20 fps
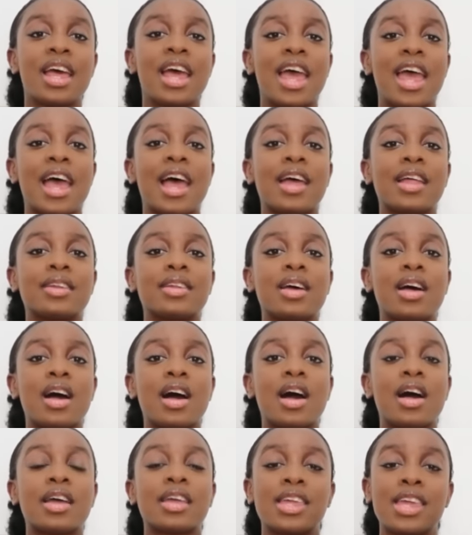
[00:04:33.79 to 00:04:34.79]
And
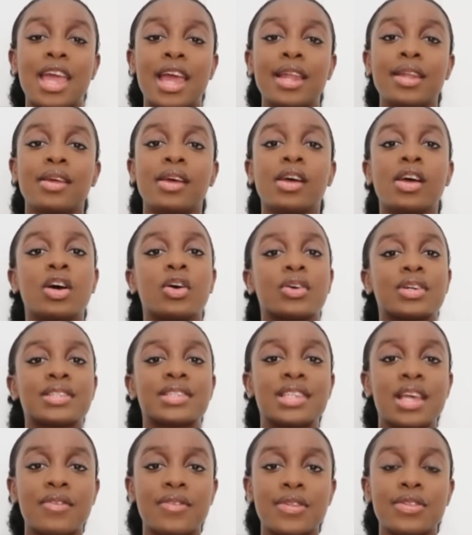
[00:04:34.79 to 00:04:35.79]
again, our
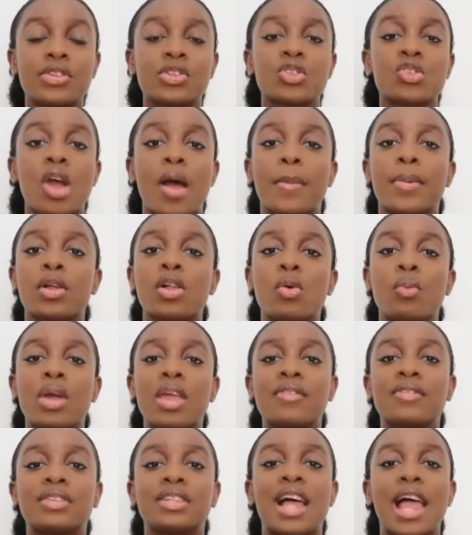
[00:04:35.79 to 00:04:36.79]
7th tropical
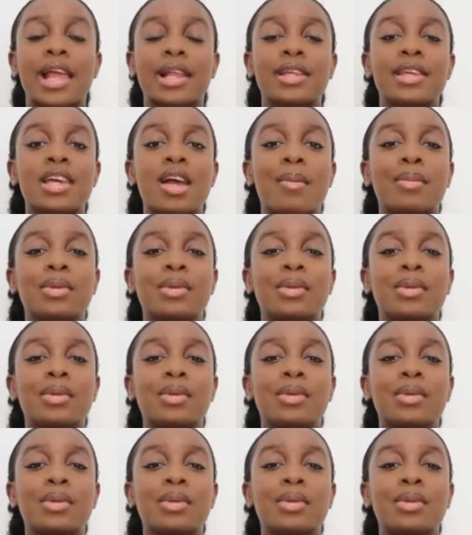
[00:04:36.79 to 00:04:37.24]
wave likely coming